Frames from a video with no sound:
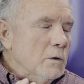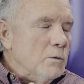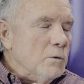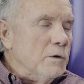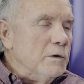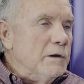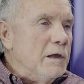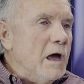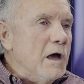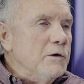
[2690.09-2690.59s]

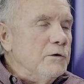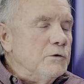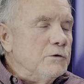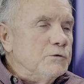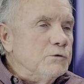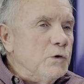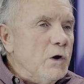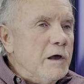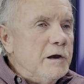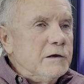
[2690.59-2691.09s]
well, now you're
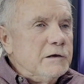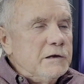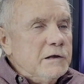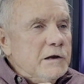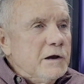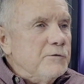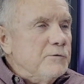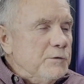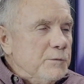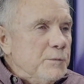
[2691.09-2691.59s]
trying to
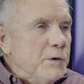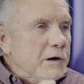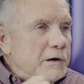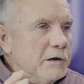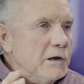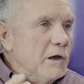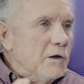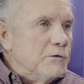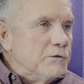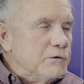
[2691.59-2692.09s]
get
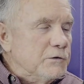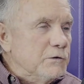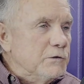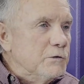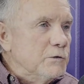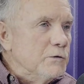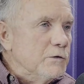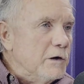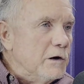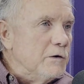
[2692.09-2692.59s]
everybody else to
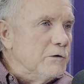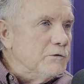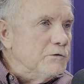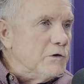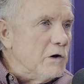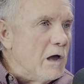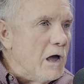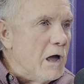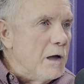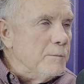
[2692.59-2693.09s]
do their
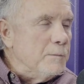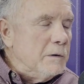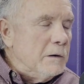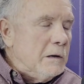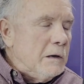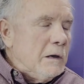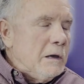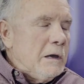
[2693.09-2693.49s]
job,